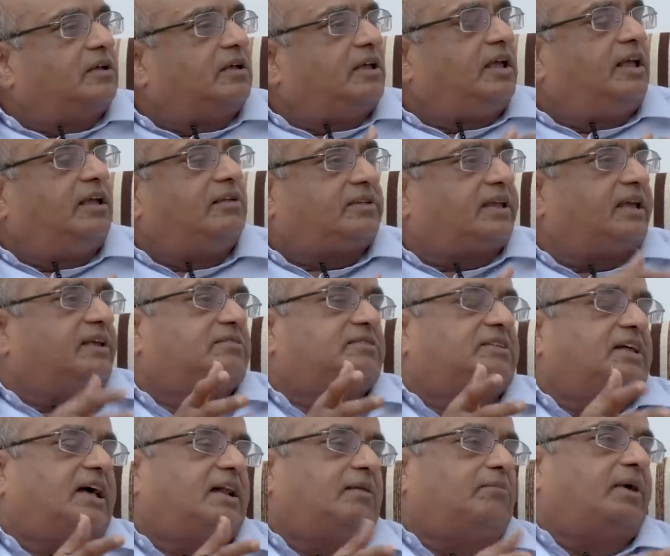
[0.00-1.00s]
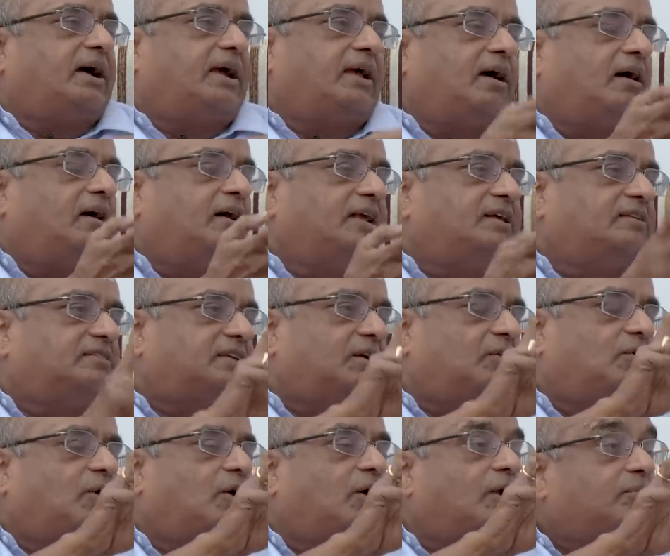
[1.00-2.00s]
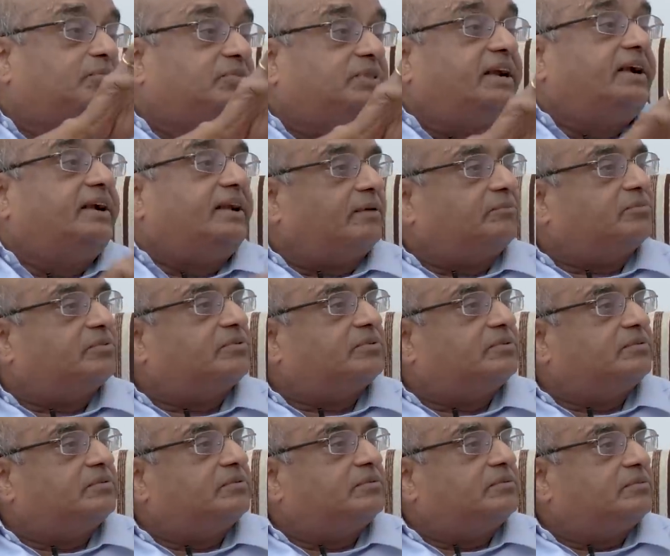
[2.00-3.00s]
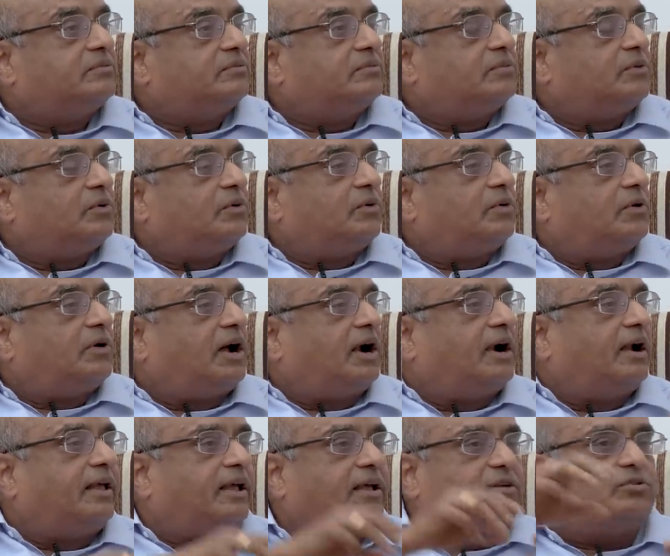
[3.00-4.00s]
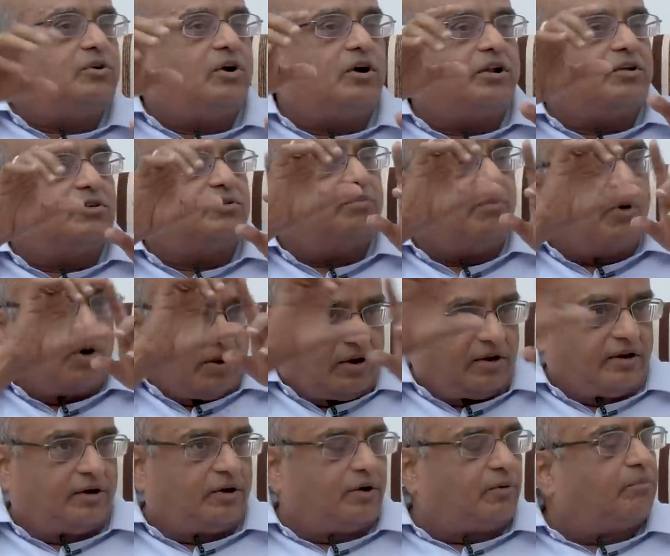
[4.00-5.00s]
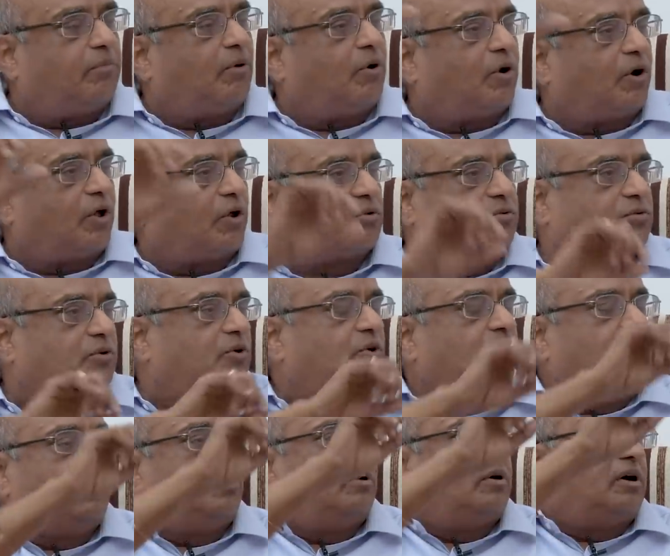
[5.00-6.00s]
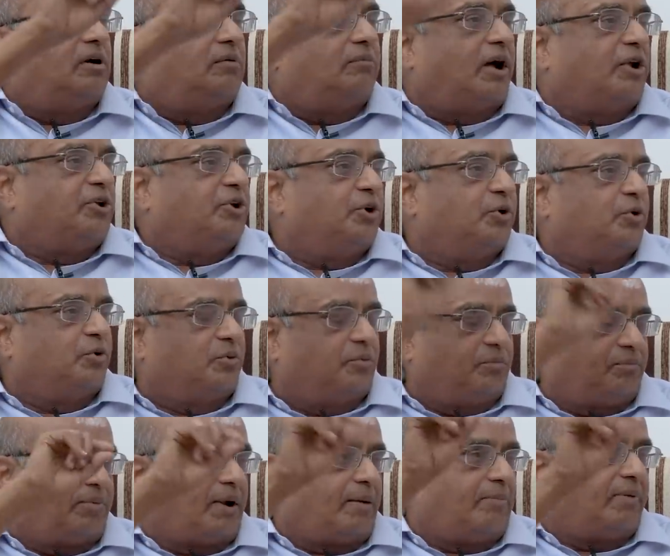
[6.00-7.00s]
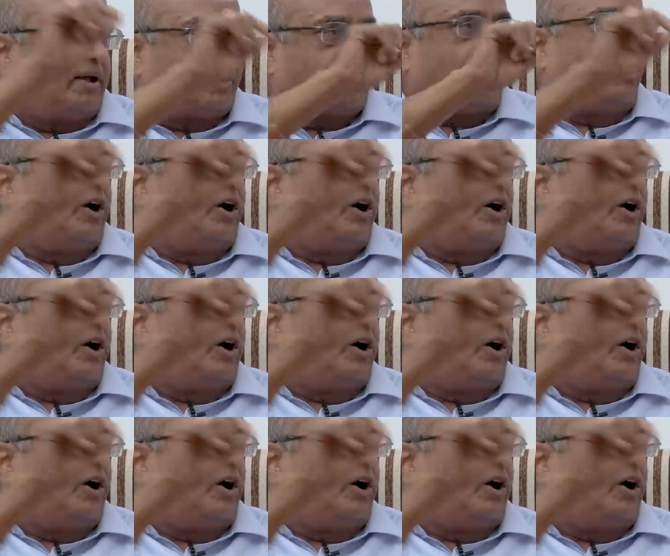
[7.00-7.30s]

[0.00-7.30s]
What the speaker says: He says, sir, my earnings have gone up 3 times. And he has got a small, board also, Manju plumber